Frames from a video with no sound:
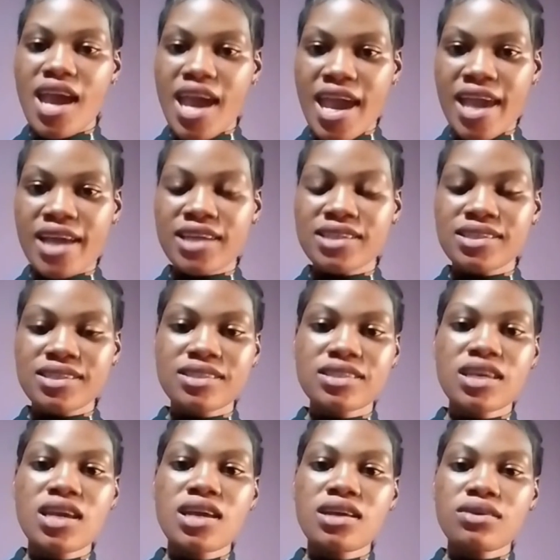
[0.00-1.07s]
and
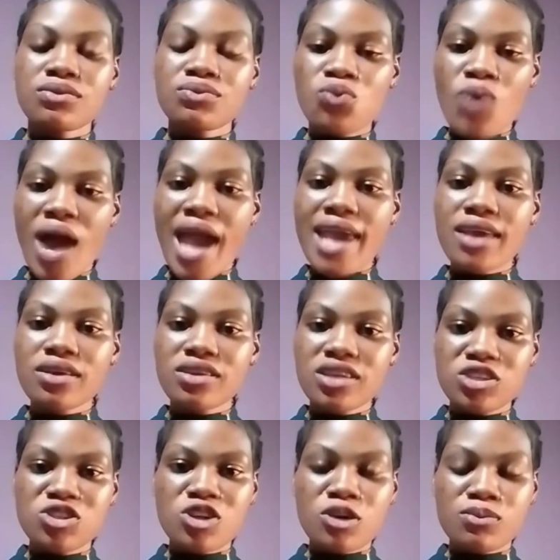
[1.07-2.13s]
why
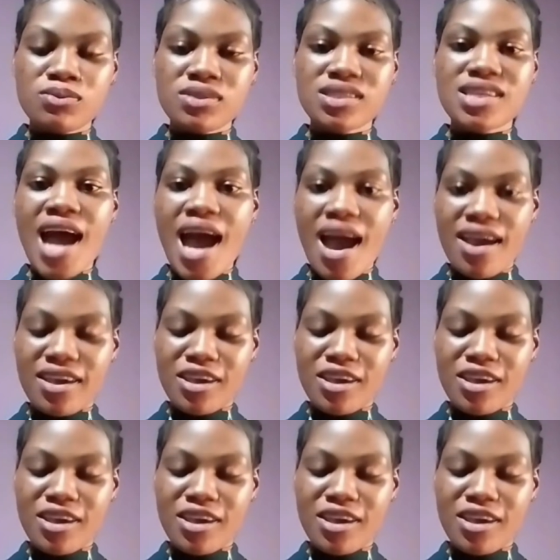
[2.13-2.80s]
idioms are